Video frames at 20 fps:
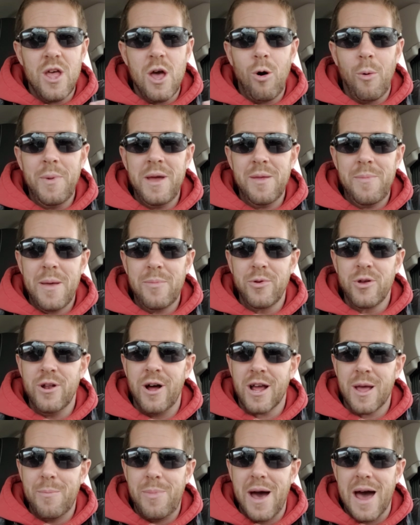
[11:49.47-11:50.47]
it'll be the people you're
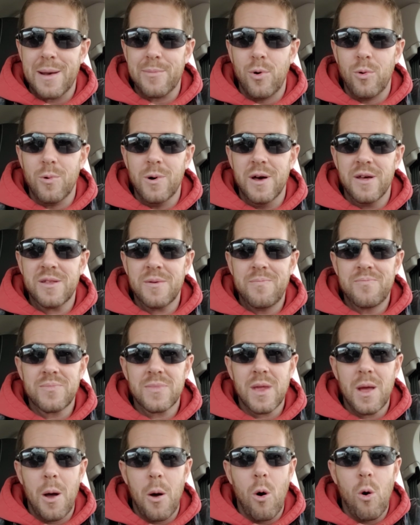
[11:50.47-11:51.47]
not compatible with,
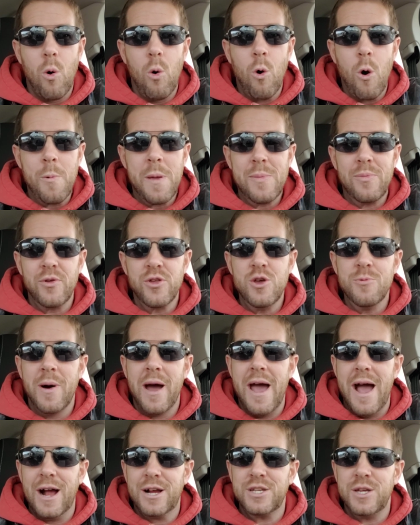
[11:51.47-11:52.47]
or people you
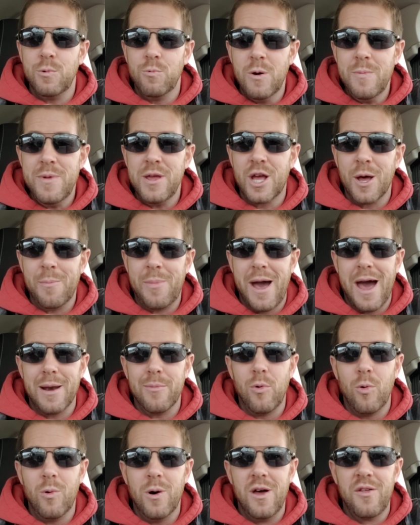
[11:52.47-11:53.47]
might actually would be
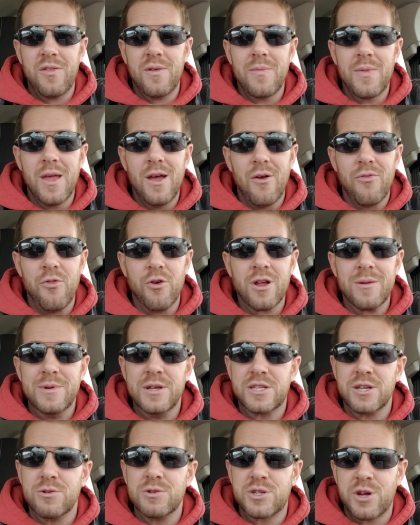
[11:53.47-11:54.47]
compatible with. They're going to
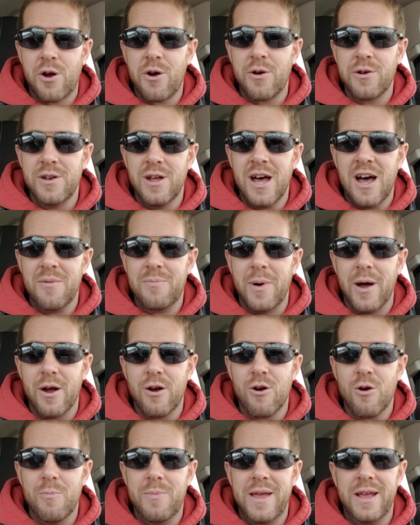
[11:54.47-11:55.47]
be so turned off by
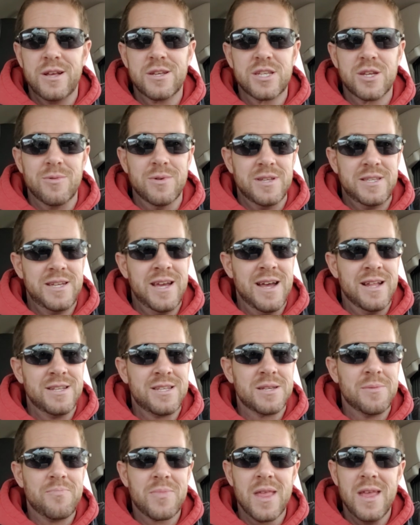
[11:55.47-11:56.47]
her being so
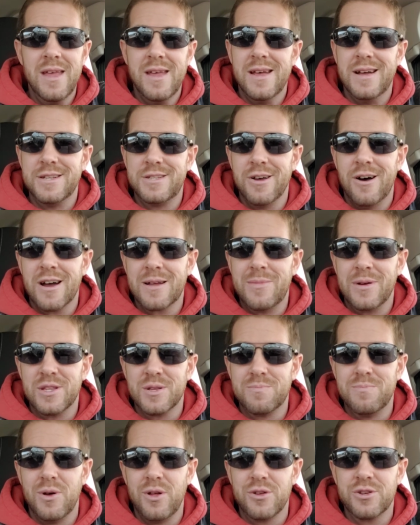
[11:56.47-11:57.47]
intense and talking about
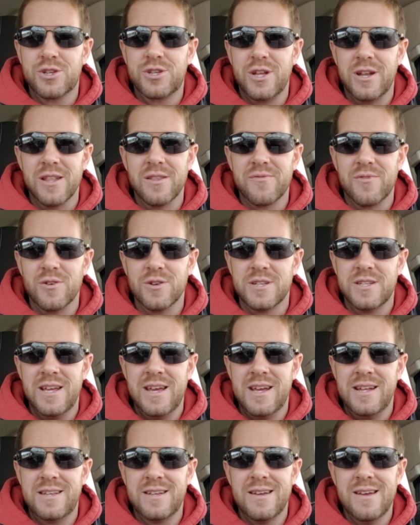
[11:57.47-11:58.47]
this bullshit on the first
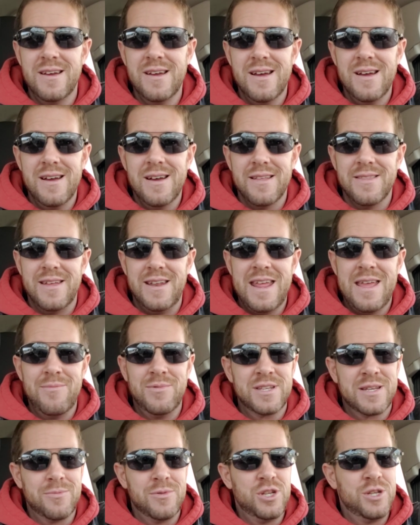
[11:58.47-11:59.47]
date that
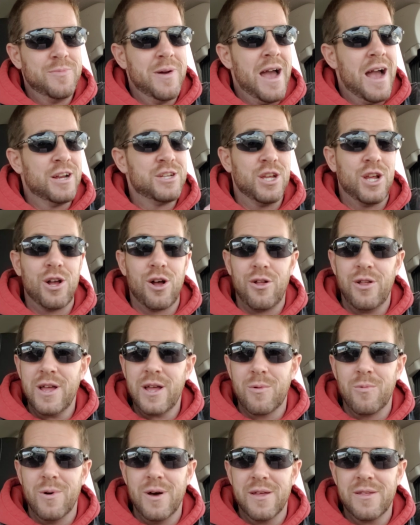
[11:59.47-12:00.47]
even someone she might actually
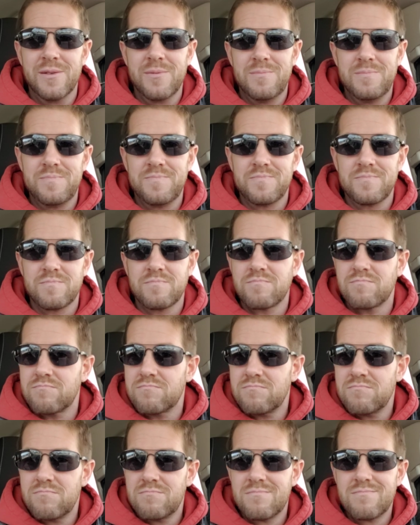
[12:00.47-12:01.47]
click with,
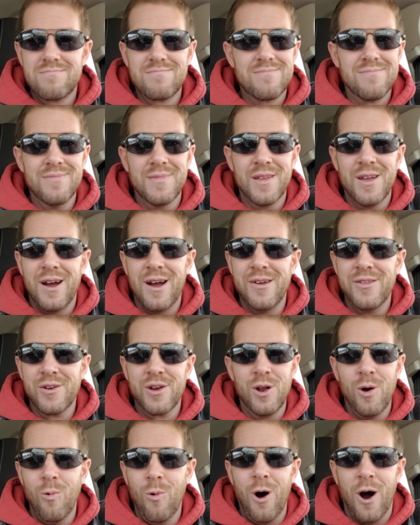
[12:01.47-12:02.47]
they're
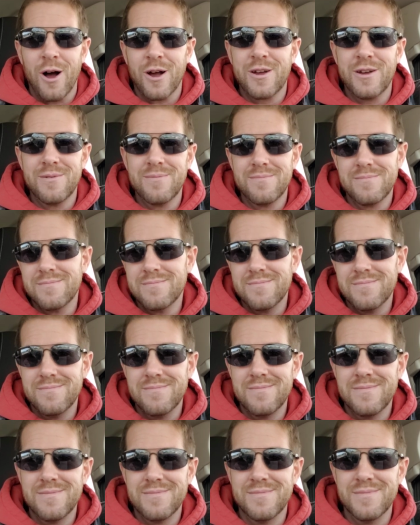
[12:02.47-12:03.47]
going to walk.
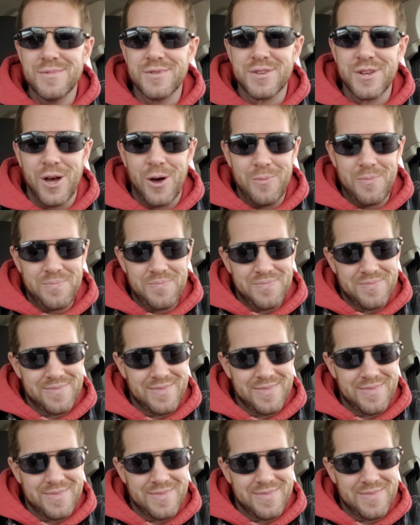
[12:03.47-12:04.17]
So,